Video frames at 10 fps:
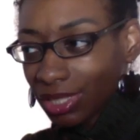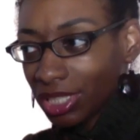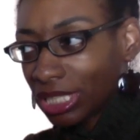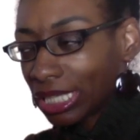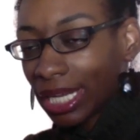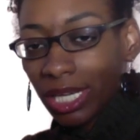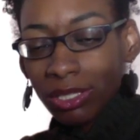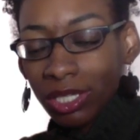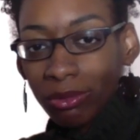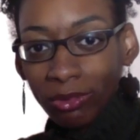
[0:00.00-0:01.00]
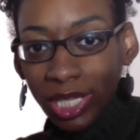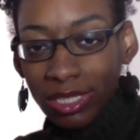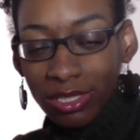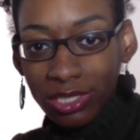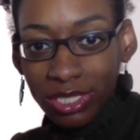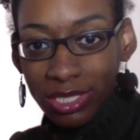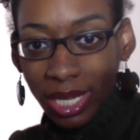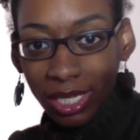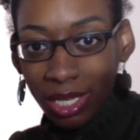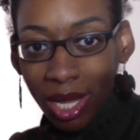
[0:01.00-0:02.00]
you're late on your rent to just,
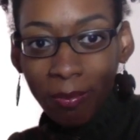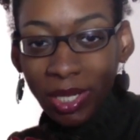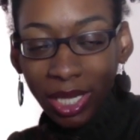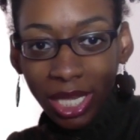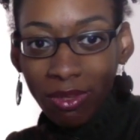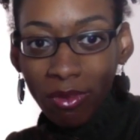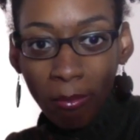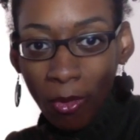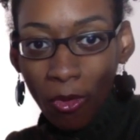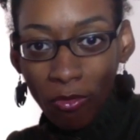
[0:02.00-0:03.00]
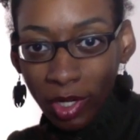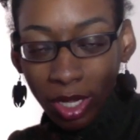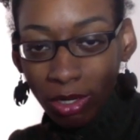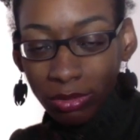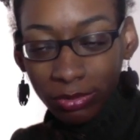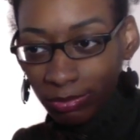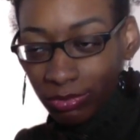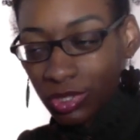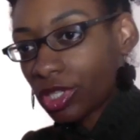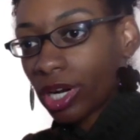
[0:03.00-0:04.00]
like, up and leave and move and go
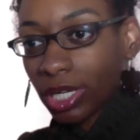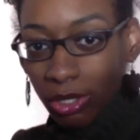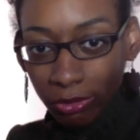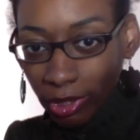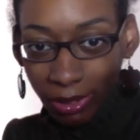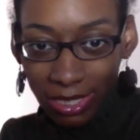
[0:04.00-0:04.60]
start a career as